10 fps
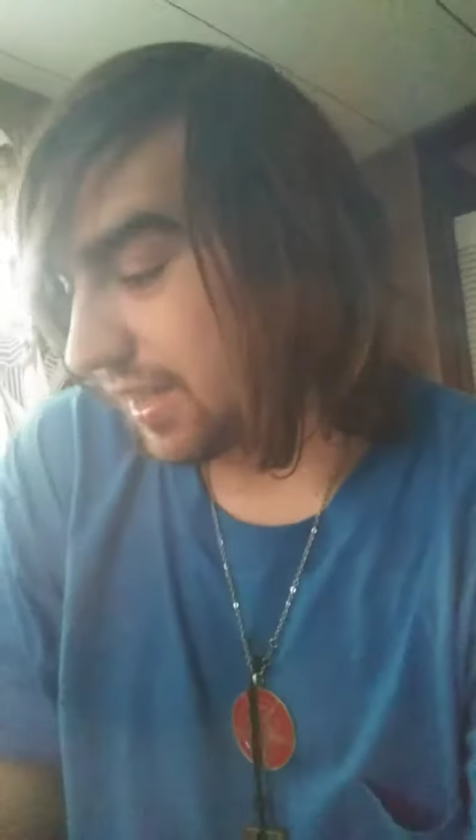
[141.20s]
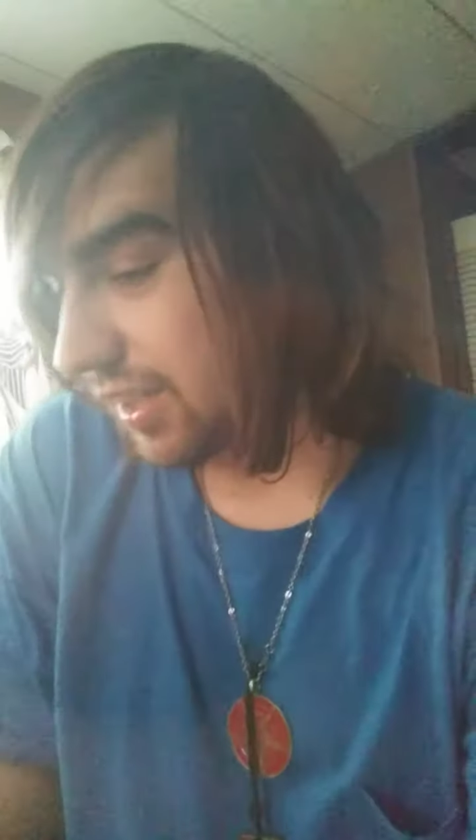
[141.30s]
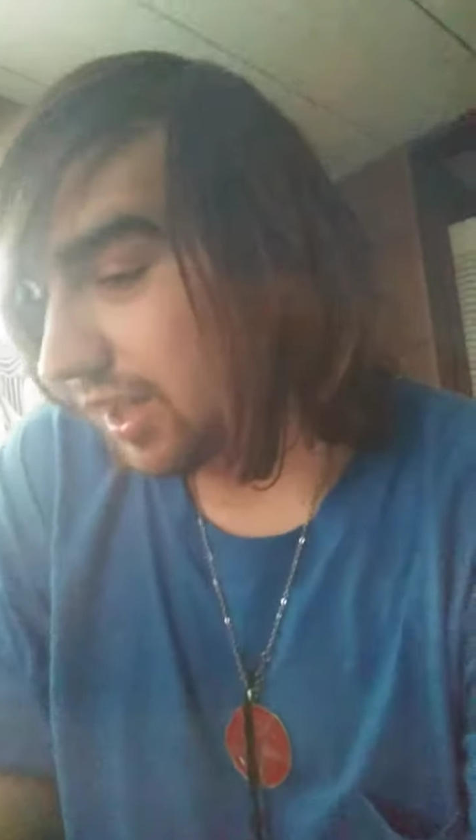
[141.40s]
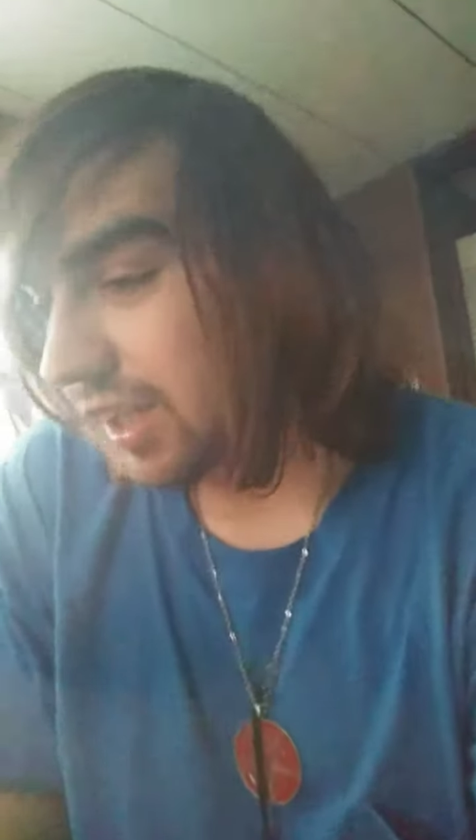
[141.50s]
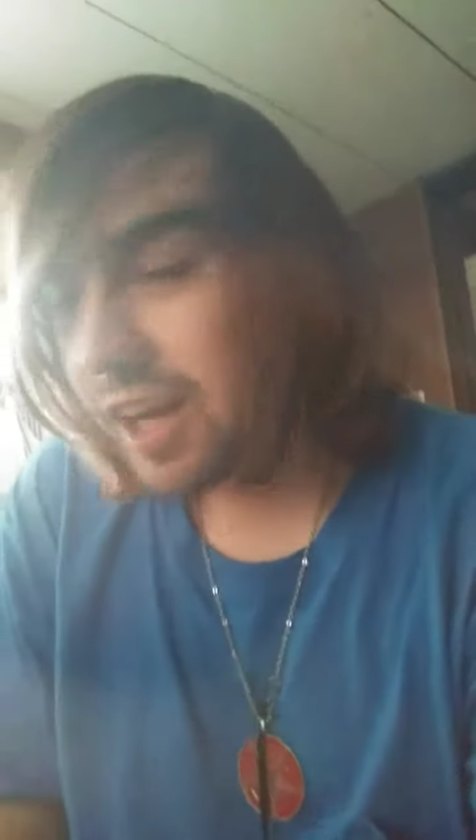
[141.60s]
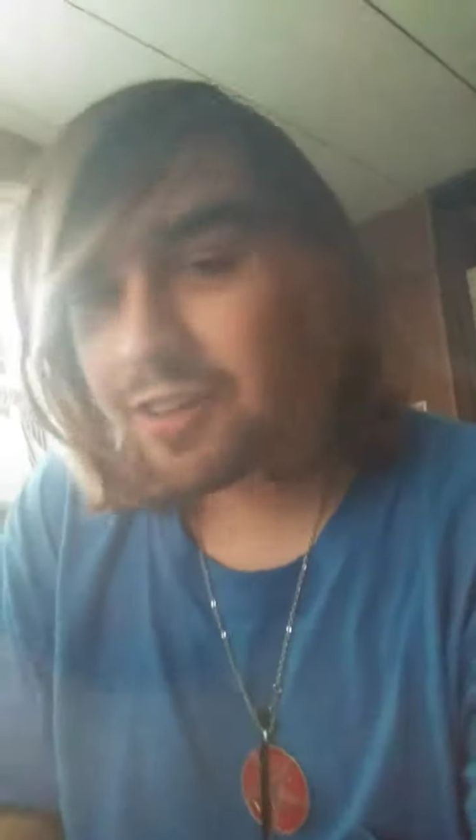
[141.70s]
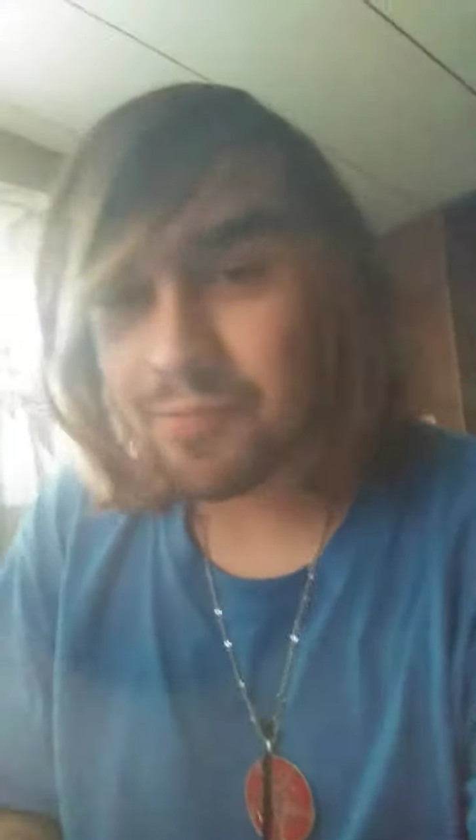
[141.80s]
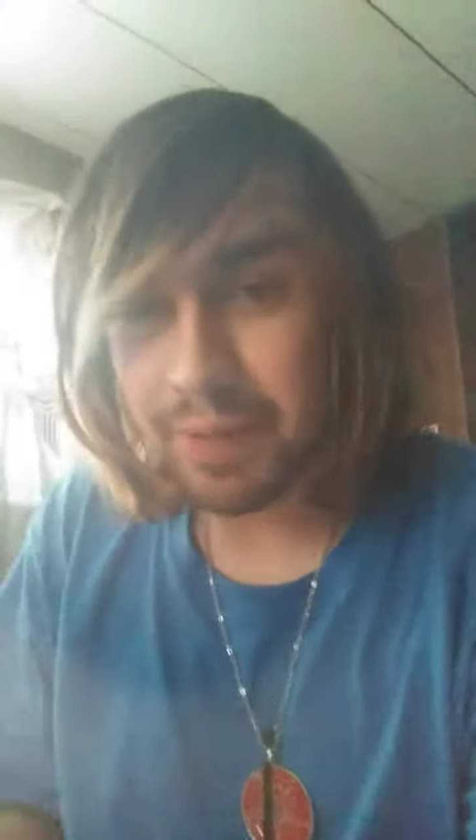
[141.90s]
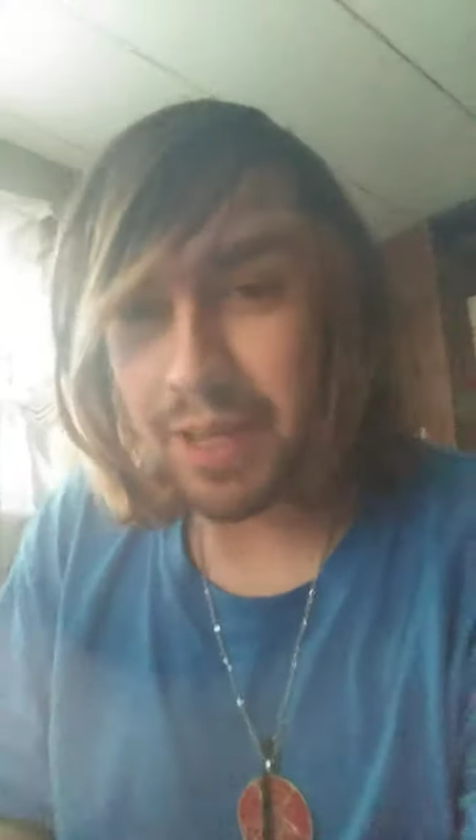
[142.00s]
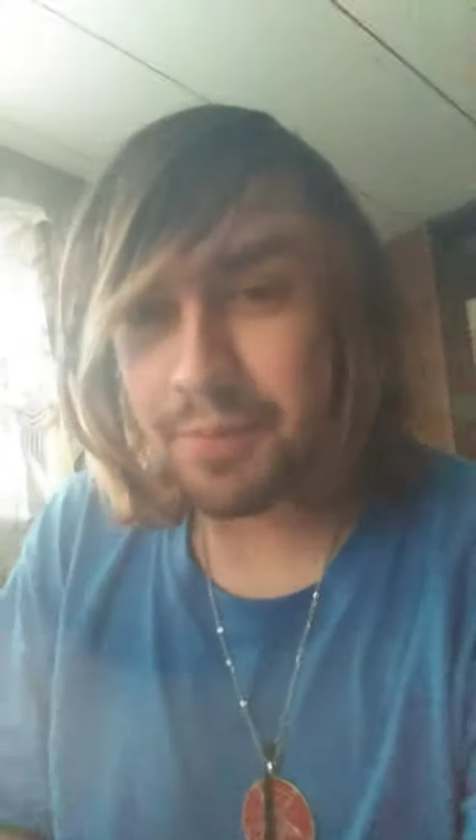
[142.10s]
A lot
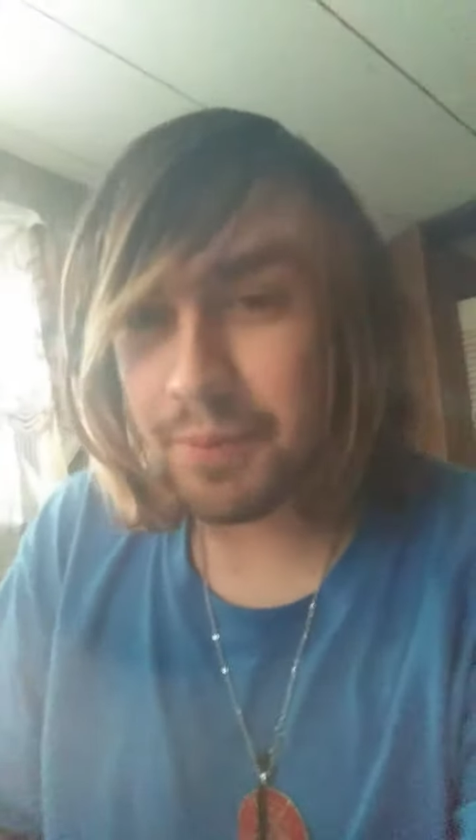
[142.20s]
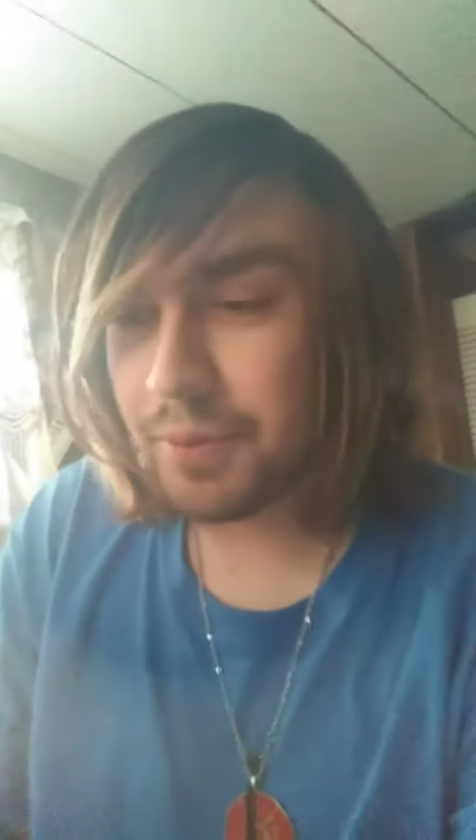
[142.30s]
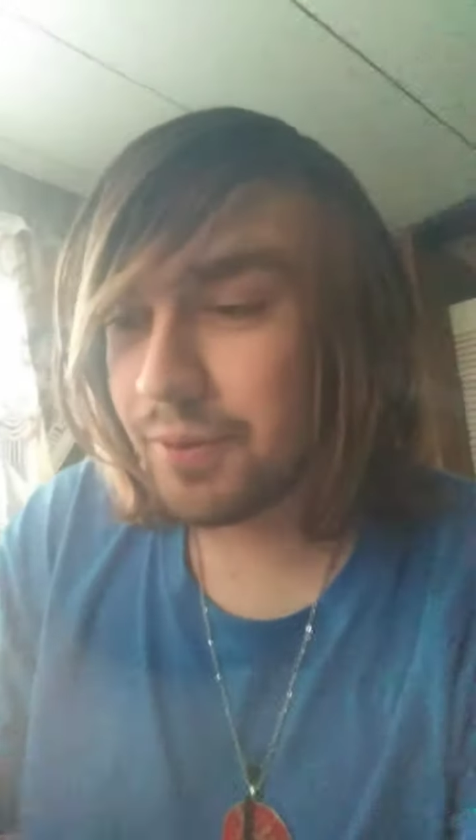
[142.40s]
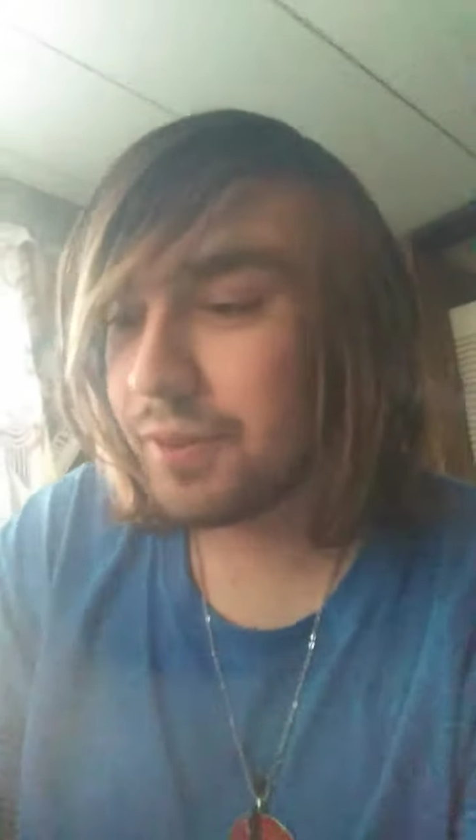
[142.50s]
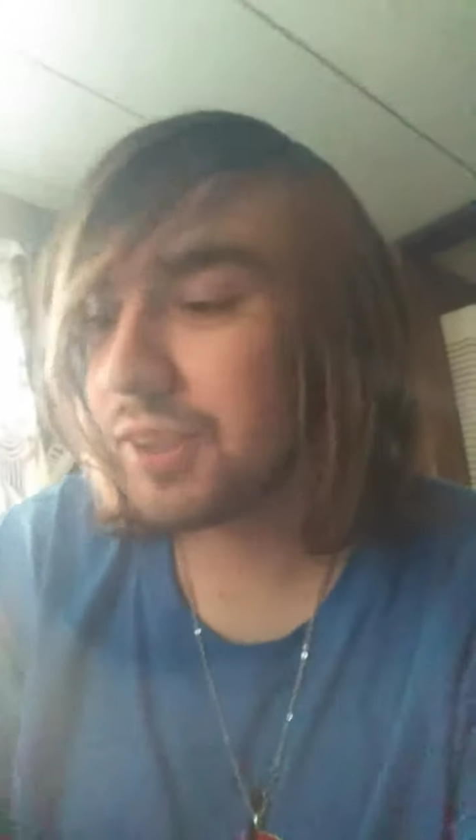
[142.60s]
of people